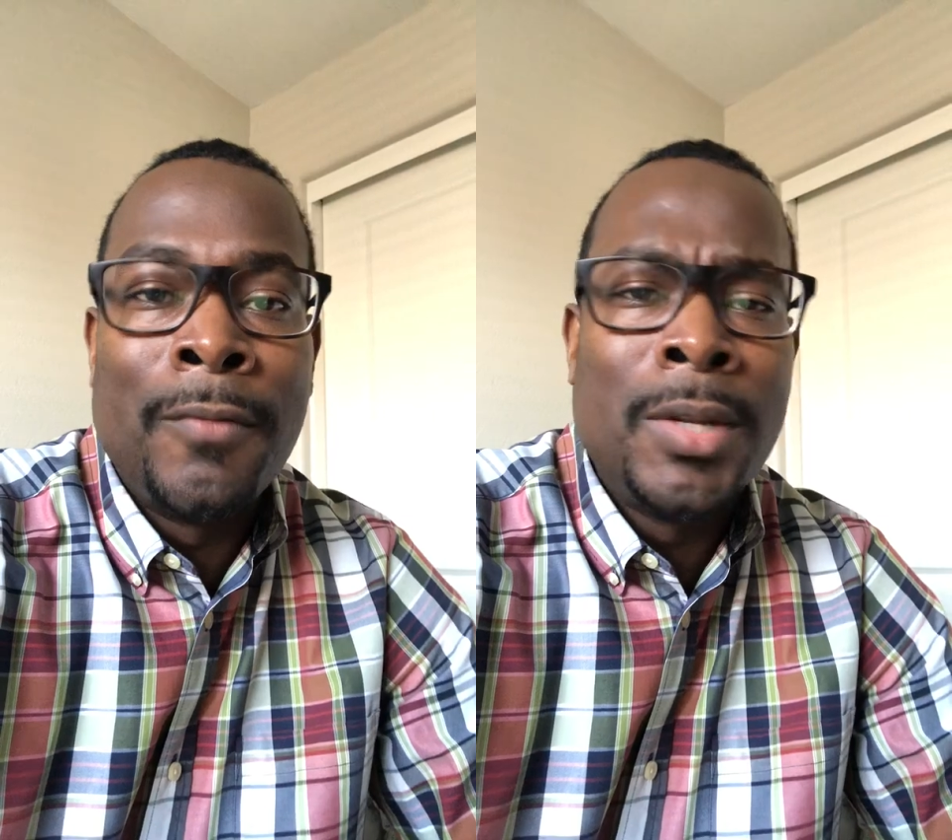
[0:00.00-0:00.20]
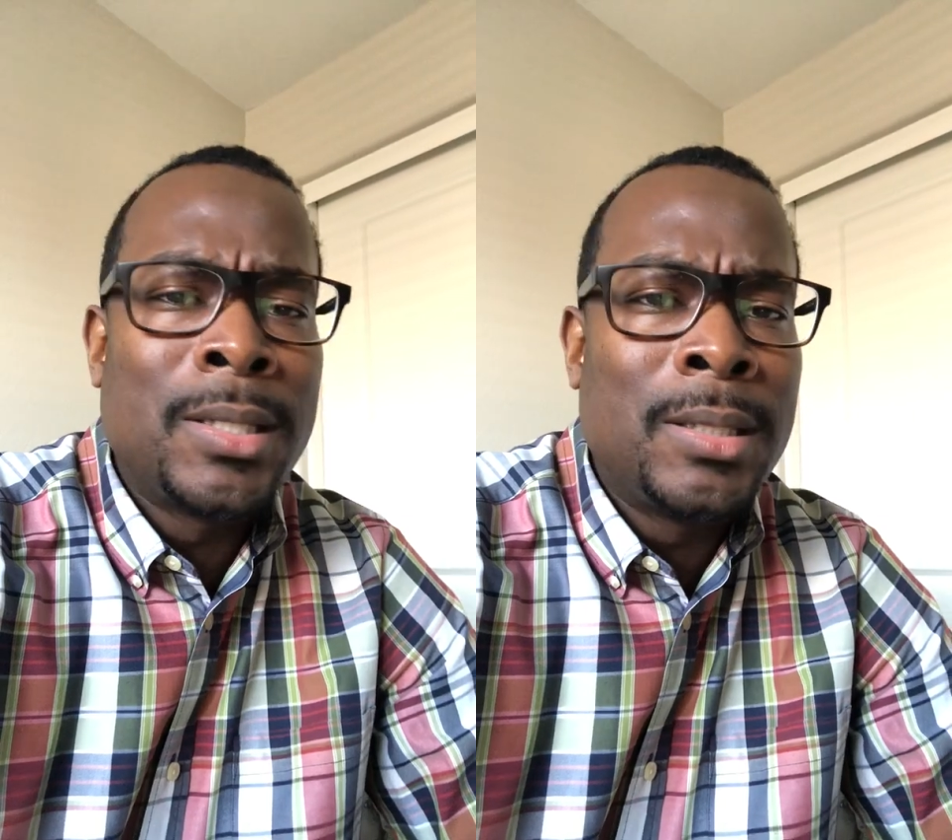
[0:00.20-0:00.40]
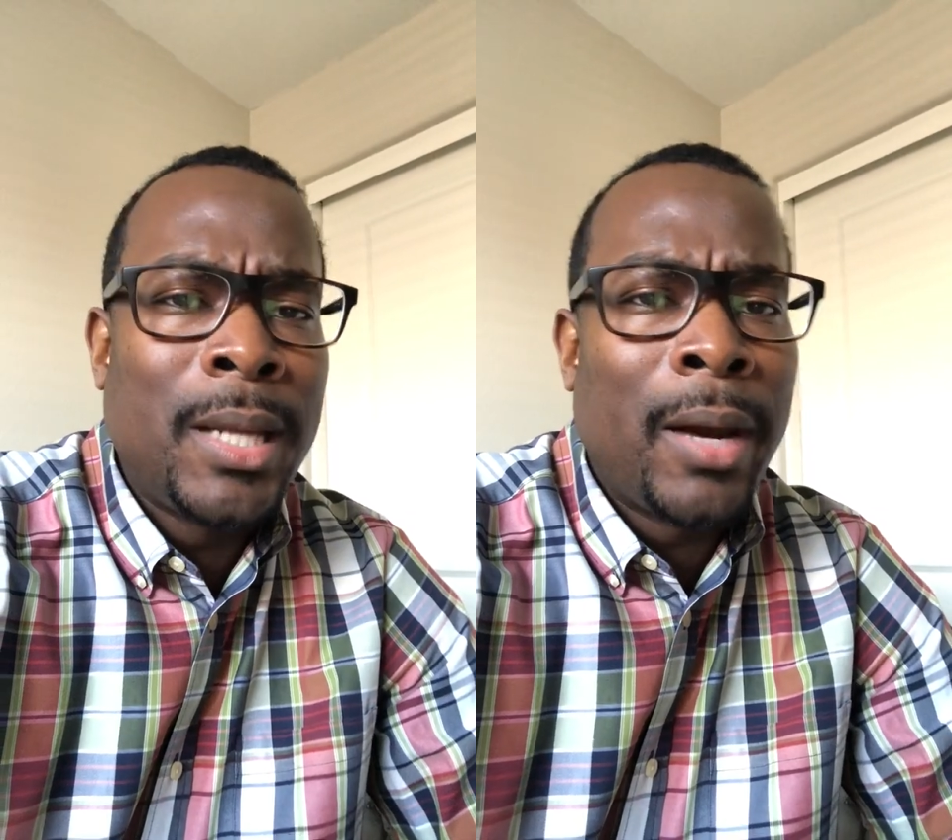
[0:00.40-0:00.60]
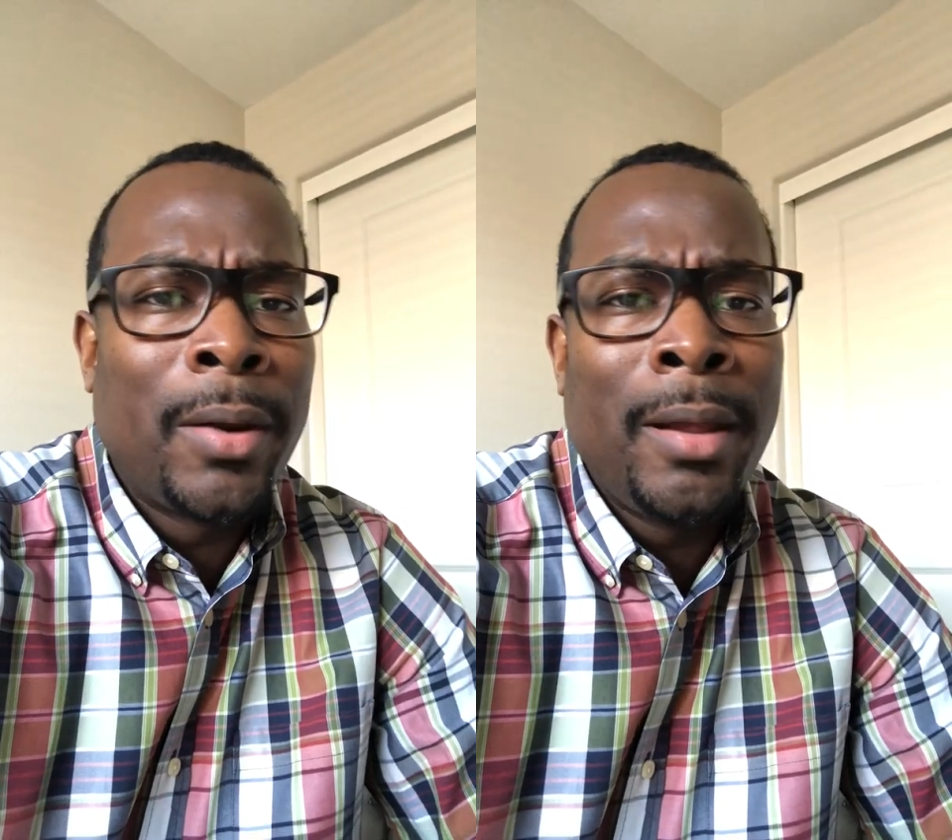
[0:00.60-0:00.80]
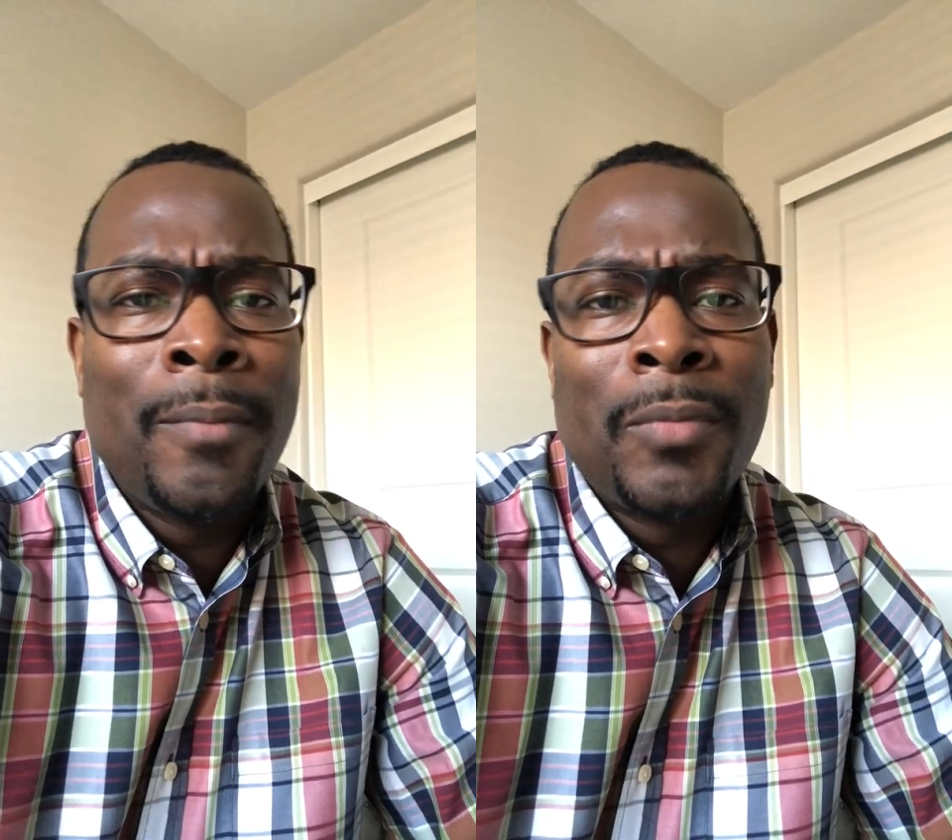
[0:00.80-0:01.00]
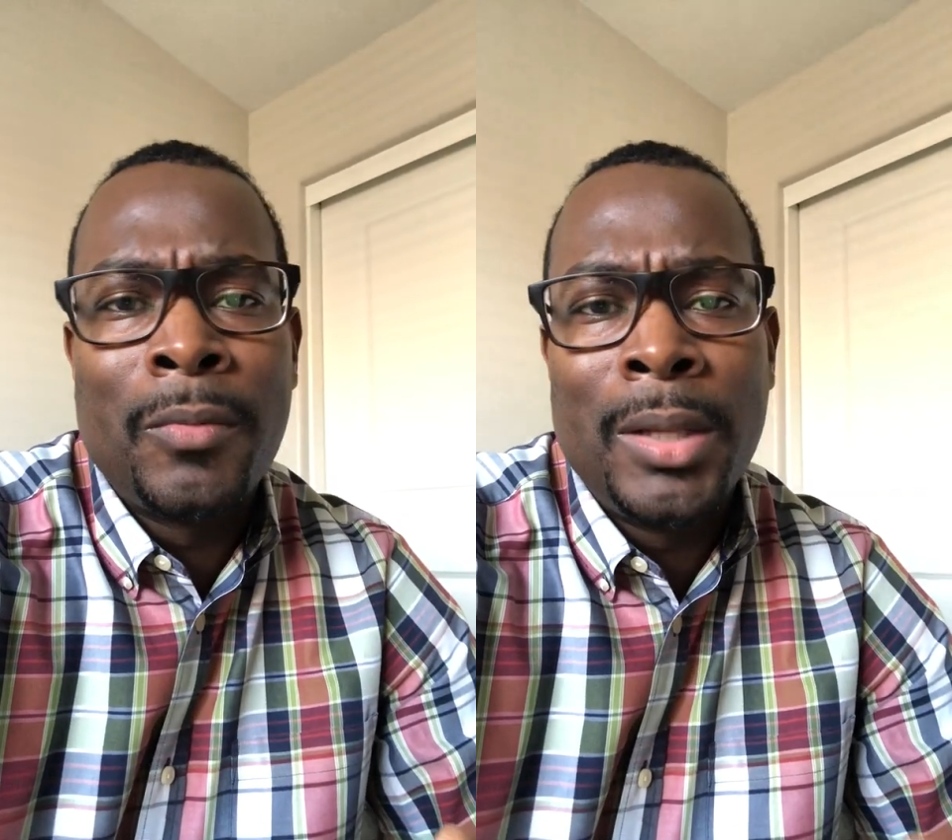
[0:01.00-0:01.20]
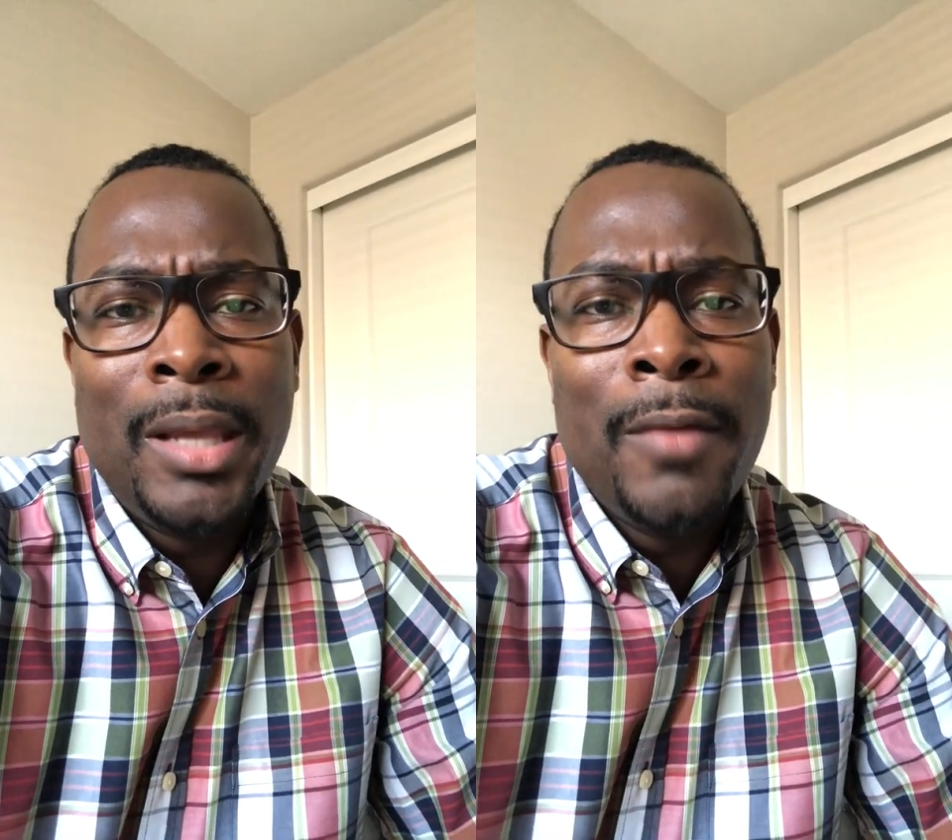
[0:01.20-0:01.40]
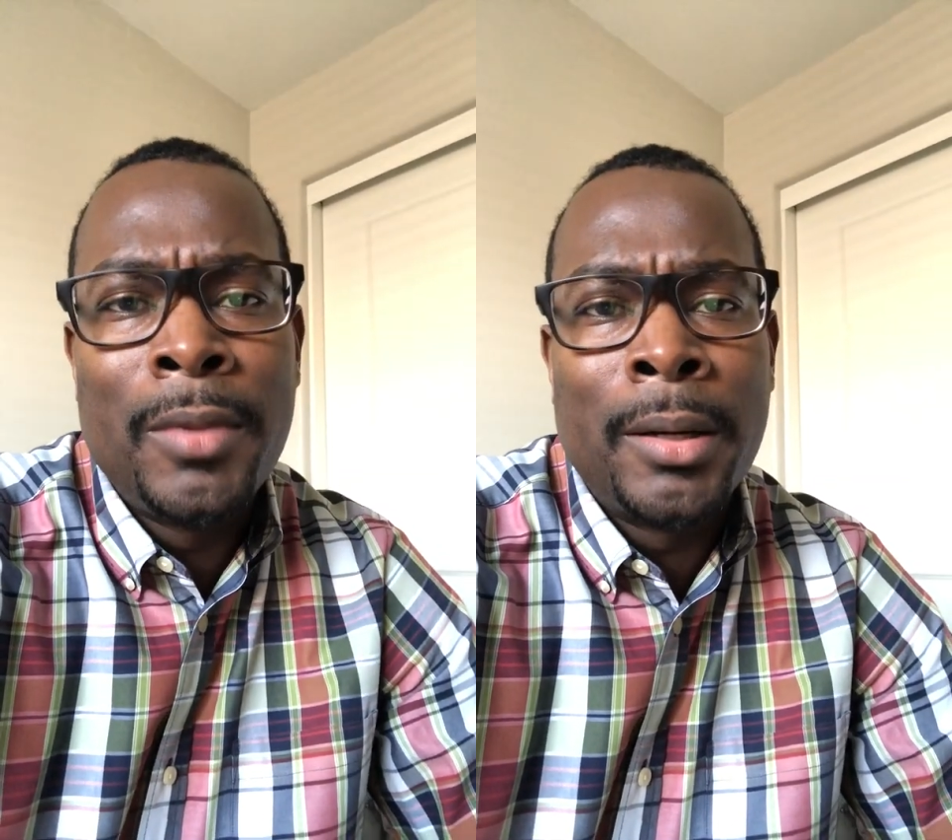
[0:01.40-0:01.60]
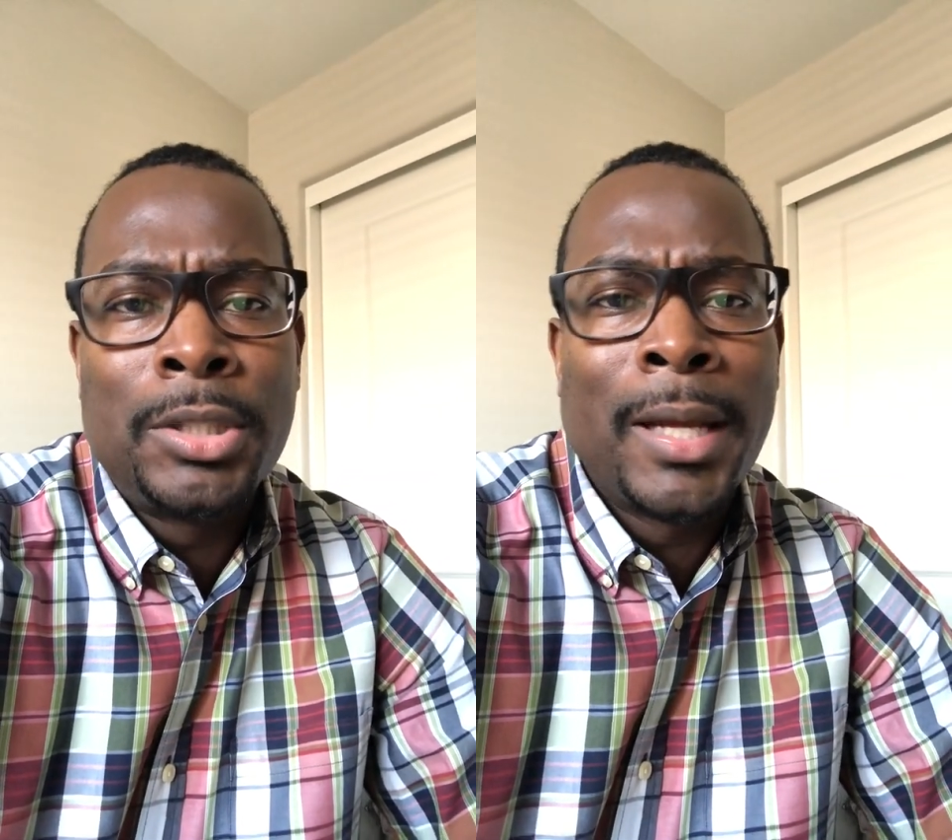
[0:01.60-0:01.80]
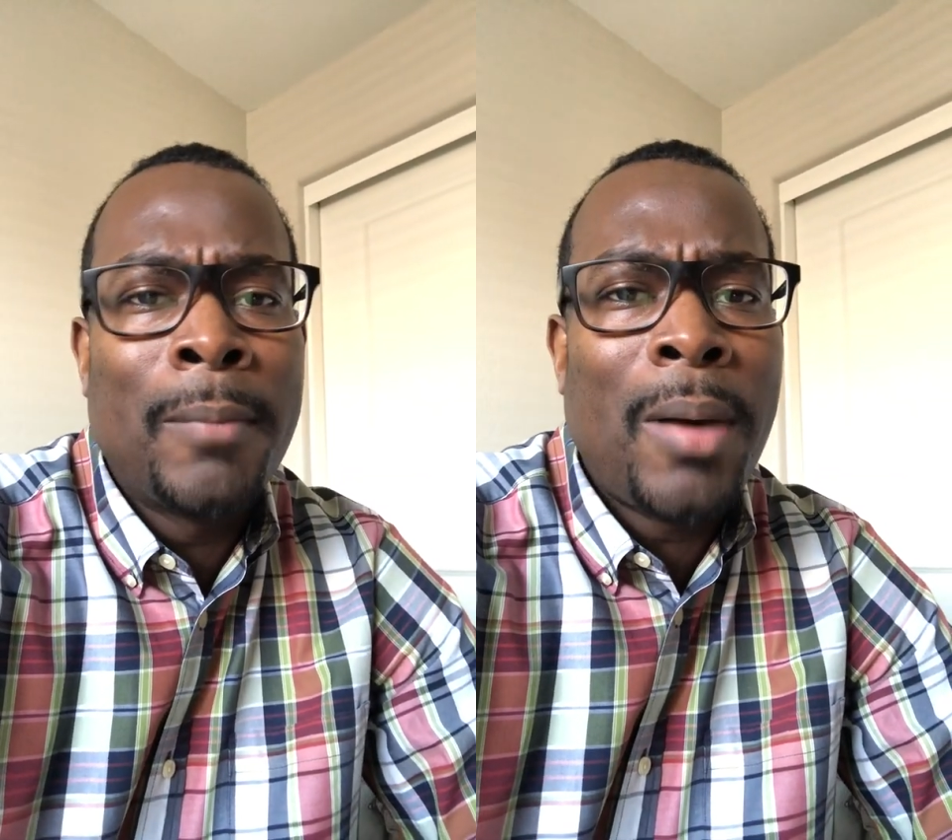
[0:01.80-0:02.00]
of dysentery, relieved their
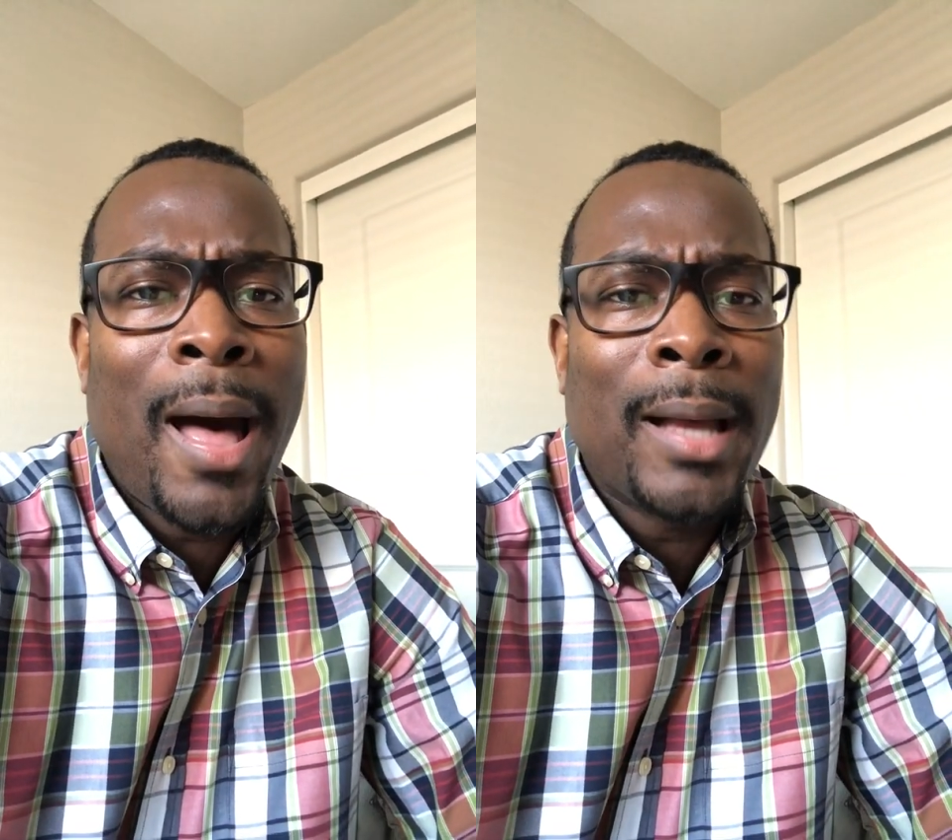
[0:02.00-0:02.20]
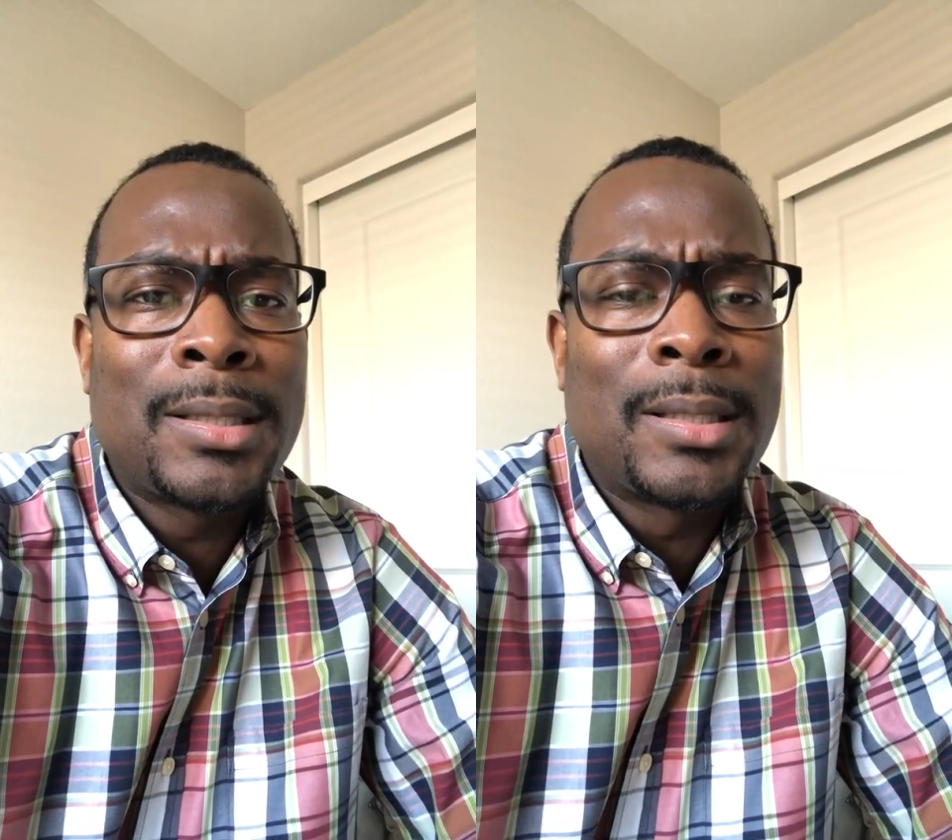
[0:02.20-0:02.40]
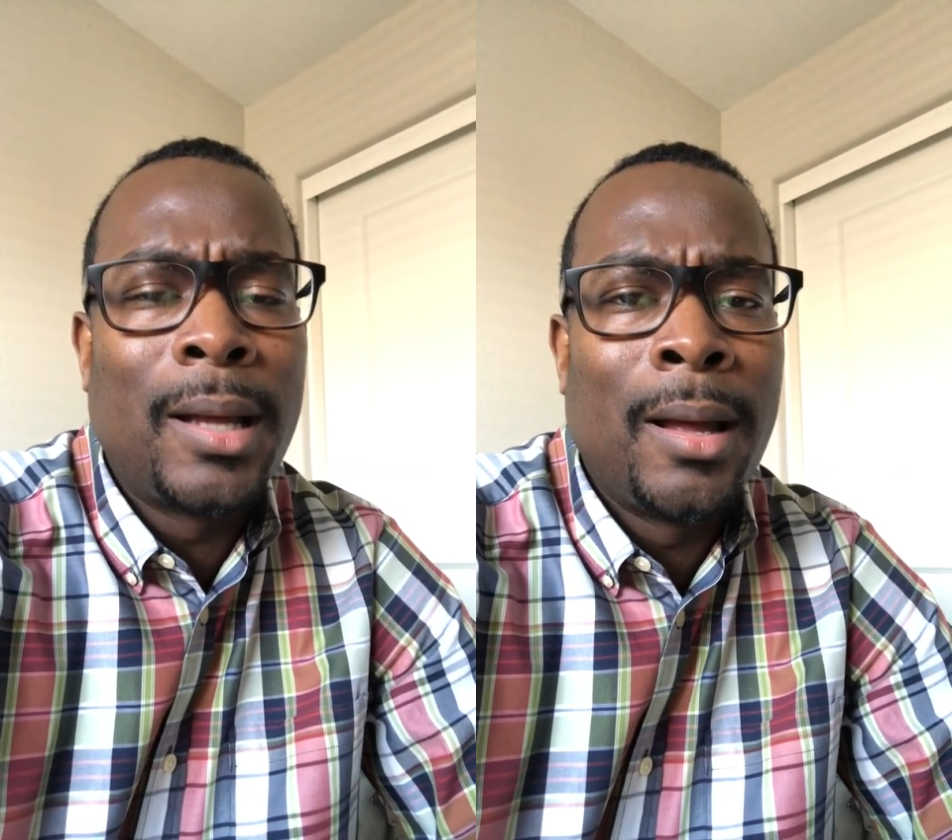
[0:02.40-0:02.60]
chickenpox